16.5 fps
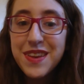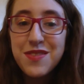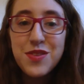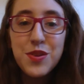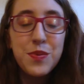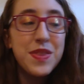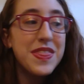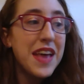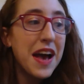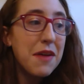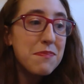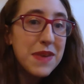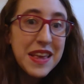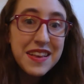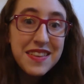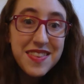So with that
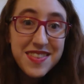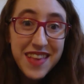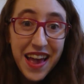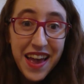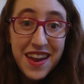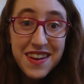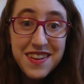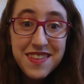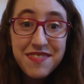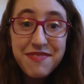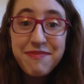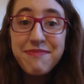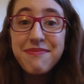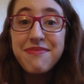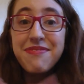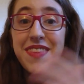being said,
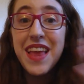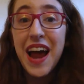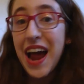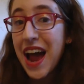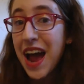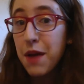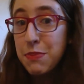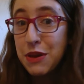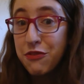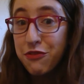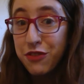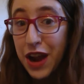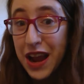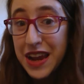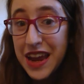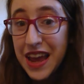happy
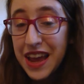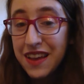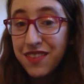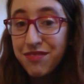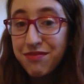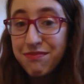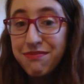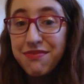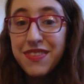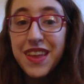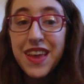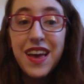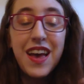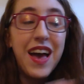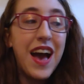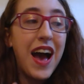Friday.
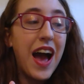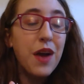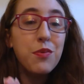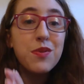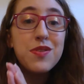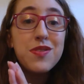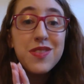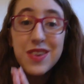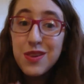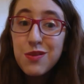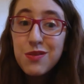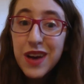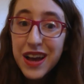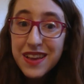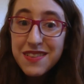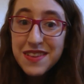I will see you
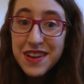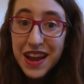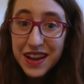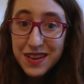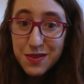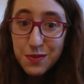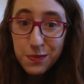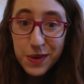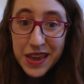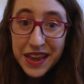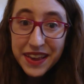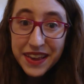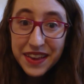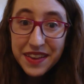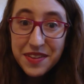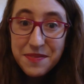guys next
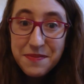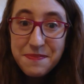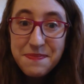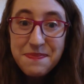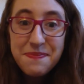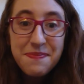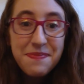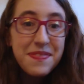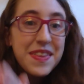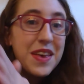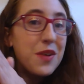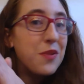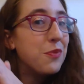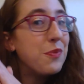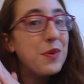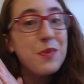week.
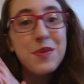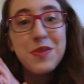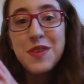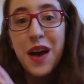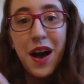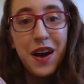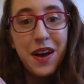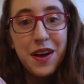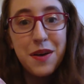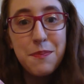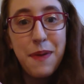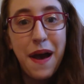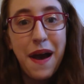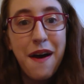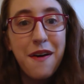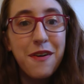We will talk
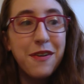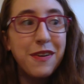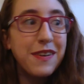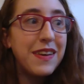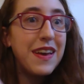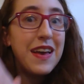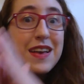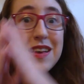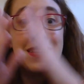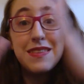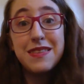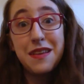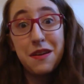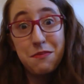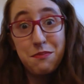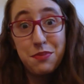about
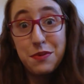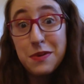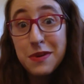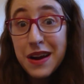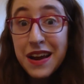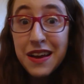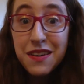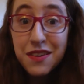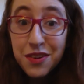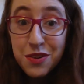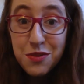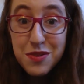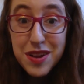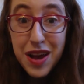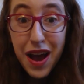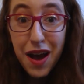some brand new
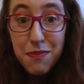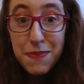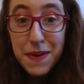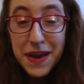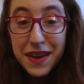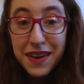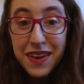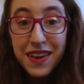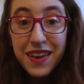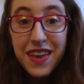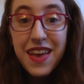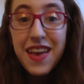topic,